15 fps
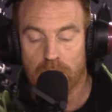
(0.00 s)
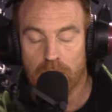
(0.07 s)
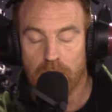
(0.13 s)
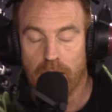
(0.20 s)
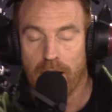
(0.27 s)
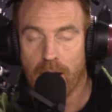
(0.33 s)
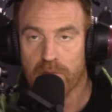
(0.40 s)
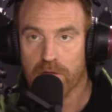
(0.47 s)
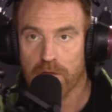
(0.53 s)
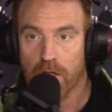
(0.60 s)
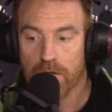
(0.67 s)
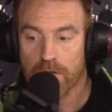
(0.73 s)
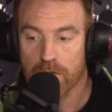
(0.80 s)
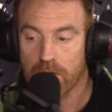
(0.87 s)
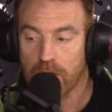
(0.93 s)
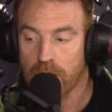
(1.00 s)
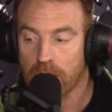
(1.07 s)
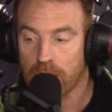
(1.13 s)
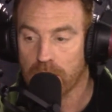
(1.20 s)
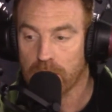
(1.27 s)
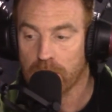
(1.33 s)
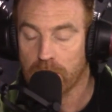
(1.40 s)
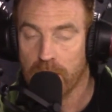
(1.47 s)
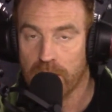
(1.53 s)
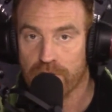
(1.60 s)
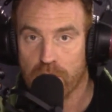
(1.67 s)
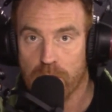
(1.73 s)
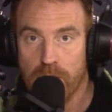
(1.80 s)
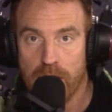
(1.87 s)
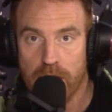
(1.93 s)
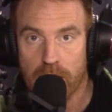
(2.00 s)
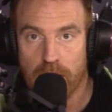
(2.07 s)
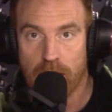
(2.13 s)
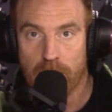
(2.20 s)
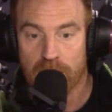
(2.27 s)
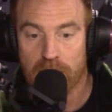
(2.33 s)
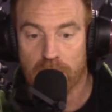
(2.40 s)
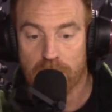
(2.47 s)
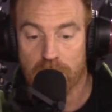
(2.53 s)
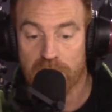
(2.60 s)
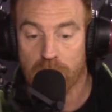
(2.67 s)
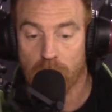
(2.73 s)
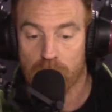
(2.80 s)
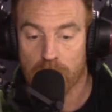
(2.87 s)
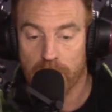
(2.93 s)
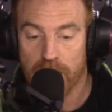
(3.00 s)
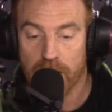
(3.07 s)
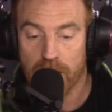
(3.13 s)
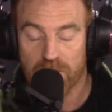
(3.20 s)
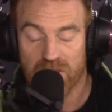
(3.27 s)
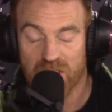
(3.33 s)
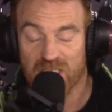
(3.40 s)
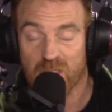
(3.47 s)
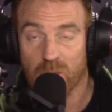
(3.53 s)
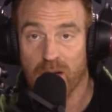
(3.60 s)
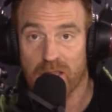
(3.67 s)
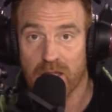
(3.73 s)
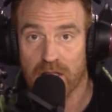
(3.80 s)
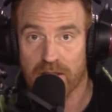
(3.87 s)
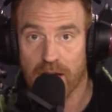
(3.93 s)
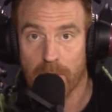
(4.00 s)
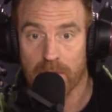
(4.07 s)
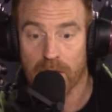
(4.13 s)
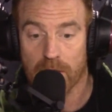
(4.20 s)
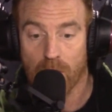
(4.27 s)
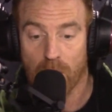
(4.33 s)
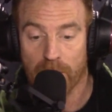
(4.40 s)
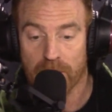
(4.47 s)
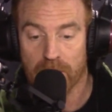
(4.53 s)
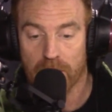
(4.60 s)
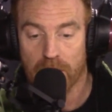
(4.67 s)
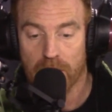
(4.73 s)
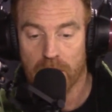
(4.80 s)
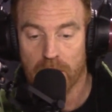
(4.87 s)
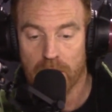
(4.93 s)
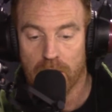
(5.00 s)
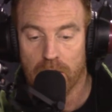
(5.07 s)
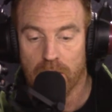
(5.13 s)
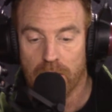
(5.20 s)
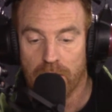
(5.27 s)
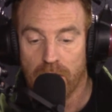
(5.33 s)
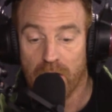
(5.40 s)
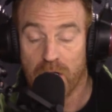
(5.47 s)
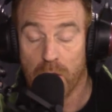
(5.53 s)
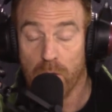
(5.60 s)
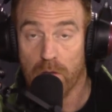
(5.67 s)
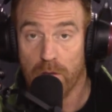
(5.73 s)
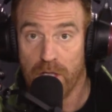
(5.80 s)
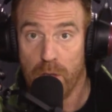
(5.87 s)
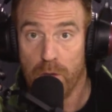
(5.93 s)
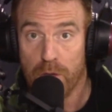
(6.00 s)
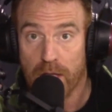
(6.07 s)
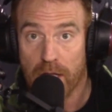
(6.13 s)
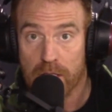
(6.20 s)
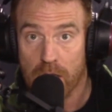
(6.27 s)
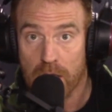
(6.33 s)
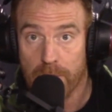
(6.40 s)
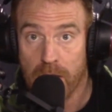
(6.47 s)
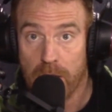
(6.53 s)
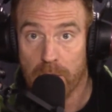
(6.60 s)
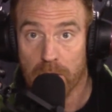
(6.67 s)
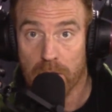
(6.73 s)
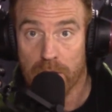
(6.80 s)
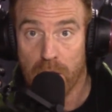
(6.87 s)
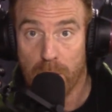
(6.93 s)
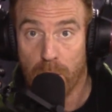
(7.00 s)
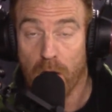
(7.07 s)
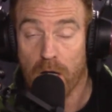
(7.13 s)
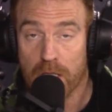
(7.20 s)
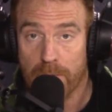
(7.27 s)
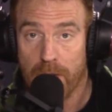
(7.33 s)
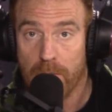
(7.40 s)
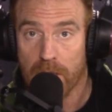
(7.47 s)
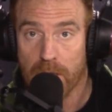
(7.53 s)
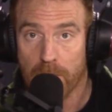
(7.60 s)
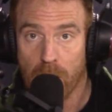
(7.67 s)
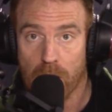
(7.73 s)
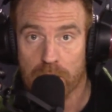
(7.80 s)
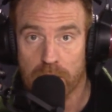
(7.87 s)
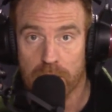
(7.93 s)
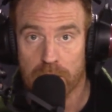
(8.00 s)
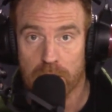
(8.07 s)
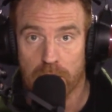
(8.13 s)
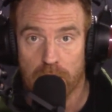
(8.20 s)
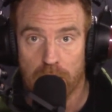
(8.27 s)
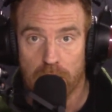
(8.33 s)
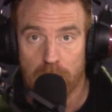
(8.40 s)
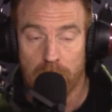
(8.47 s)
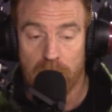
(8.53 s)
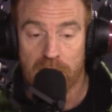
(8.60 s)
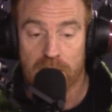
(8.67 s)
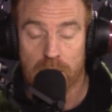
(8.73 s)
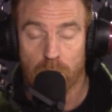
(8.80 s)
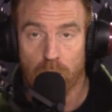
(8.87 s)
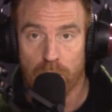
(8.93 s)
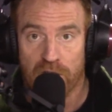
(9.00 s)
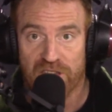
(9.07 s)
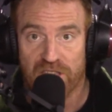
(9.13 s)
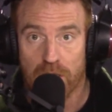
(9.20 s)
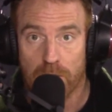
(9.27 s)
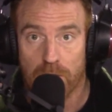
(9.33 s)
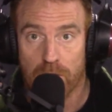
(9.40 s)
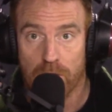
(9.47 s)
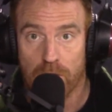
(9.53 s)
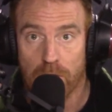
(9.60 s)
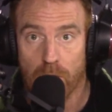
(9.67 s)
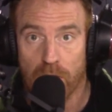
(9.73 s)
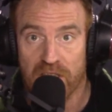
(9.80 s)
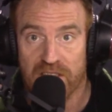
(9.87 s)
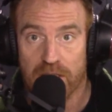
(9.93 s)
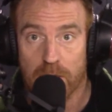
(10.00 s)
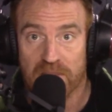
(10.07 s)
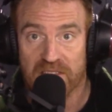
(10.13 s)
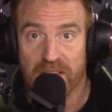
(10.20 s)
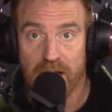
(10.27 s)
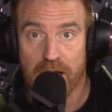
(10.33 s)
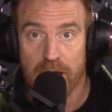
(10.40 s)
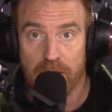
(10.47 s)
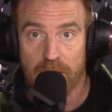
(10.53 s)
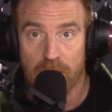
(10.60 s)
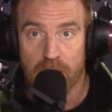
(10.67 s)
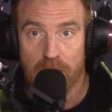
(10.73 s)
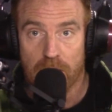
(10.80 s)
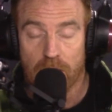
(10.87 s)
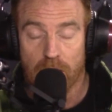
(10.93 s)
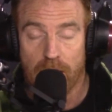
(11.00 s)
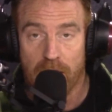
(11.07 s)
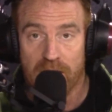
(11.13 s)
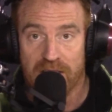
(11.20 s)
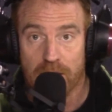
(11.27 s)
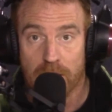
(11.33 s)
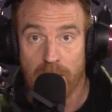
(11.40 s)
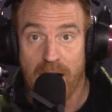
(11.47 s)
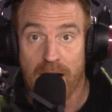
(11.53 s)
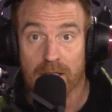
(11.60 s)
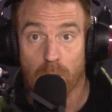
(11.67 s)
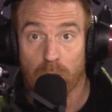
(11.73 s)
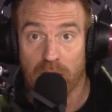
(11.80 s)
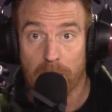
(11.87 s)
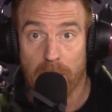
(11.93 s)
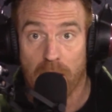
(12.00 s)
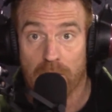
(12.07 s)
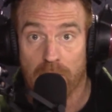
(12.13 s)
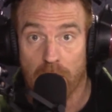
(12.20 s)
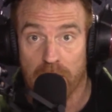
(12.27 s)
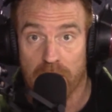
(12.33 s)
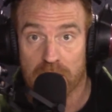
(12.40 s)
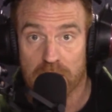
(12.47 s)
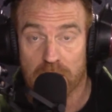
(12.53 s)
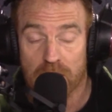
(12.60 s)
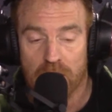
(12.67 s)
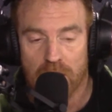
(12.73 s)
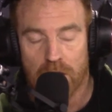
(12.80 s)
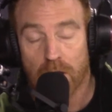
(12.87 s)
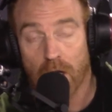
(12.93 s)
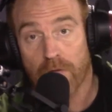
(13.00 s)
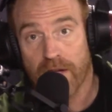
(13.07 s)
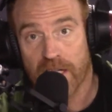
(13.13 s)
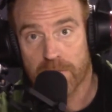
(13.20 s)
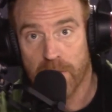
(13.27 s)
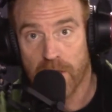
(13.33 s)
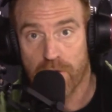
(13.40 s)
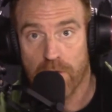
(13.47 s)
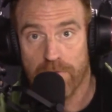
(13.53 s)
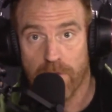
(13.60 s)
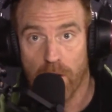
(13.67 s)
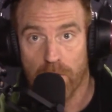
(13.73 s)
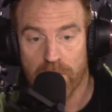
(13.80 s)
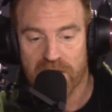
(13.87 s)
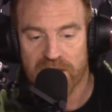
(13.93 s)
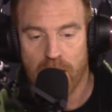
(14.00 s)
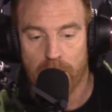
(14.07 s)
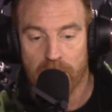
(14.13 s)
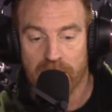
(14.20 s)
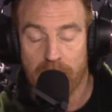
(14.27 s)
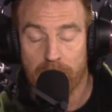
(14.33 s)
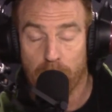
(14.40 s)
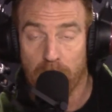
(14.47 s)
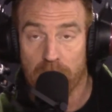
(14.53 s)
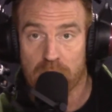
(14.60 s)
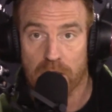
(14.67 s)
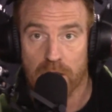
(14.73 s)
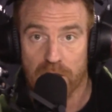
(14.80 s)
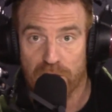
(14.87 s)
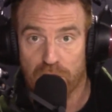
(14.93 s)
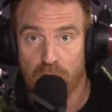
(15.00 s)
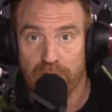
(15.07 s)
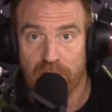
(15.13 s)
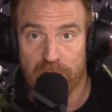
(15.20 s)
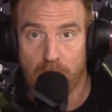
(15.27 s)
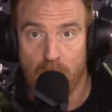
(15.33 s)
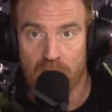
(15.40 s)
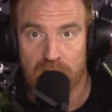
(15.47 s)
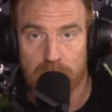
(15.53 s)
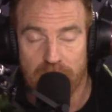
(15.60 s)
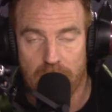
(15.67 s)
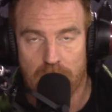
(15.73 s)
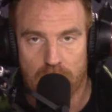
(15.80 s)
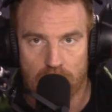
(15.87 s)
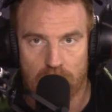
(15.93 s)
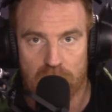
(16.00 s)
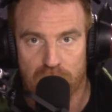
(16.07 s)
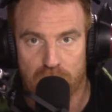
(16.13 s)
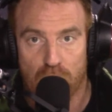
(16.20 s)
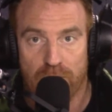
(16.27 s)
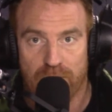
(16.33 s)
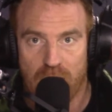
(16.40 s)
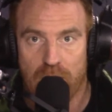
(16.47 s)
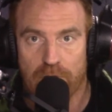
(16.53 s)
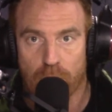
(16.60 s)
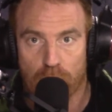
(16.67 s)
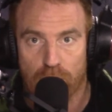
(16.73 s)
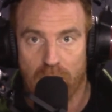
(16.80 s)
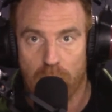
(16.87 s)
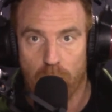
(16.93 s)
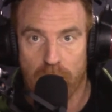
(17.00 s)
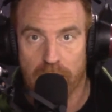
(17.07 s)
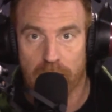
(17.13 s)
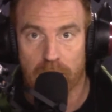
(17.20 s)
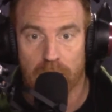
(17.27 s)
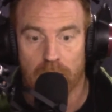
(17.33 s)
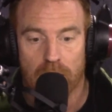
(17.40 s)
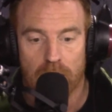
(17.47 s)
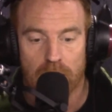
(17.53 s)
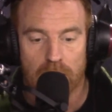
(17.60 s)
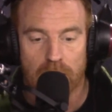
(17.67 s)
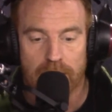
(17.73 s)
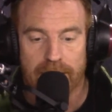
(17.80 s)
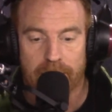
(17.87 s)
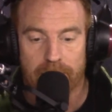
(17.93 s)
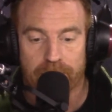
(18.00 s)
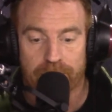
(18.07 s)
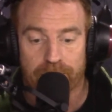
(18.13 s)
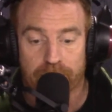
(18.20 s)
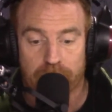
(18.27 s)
it happens a lot through the mainstream media, happens a lot through social media, just the way things happen at the moment. Yeah, and you do that to other people. You put other people in boxes based on what you see them do or what you see them say or how you see them act or what their background is. A lot of ex-military folk, for example, get put into the conservative box, immediately thought conservative or right-wing, and